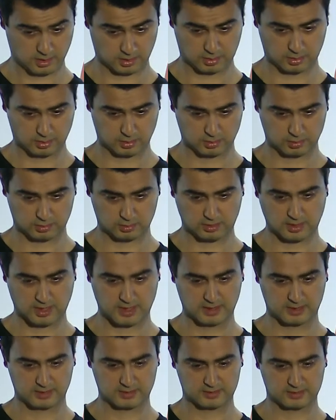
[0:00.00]
Good,
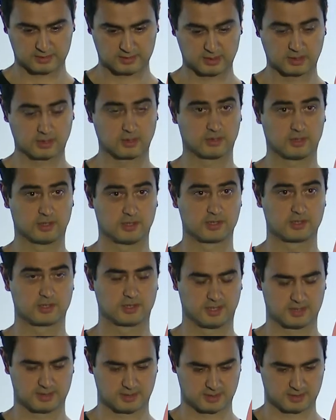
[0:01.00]
and it's still an
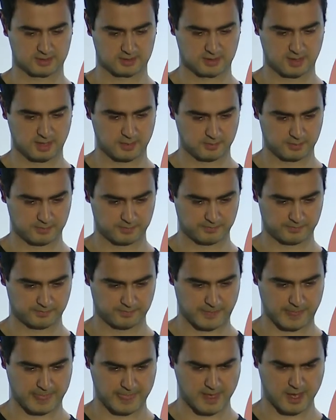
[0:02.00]
initializing step.
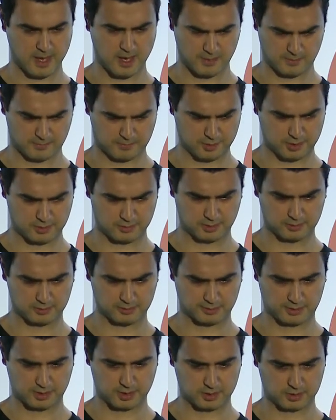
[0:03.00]
Probably
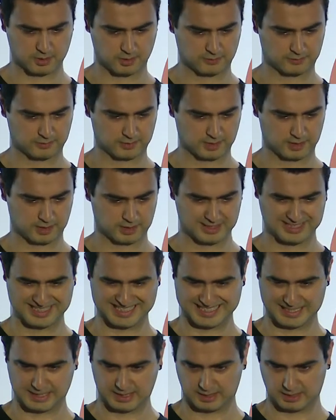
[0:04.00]
because of the
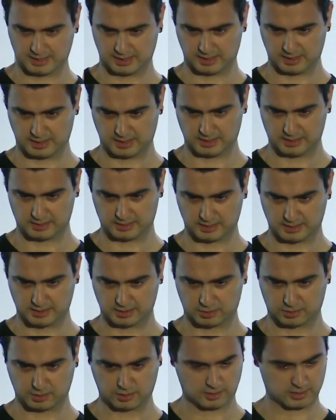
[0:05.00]

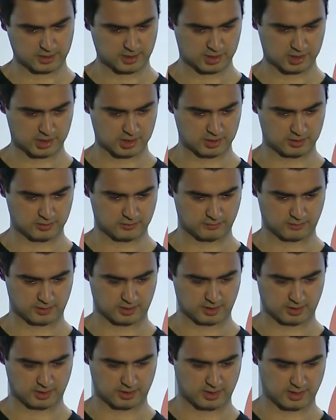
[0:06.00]
internet connection,
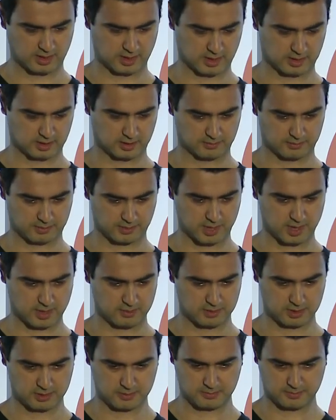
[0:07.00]
we had a
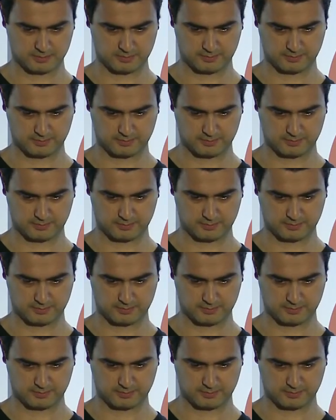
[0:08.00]
problem.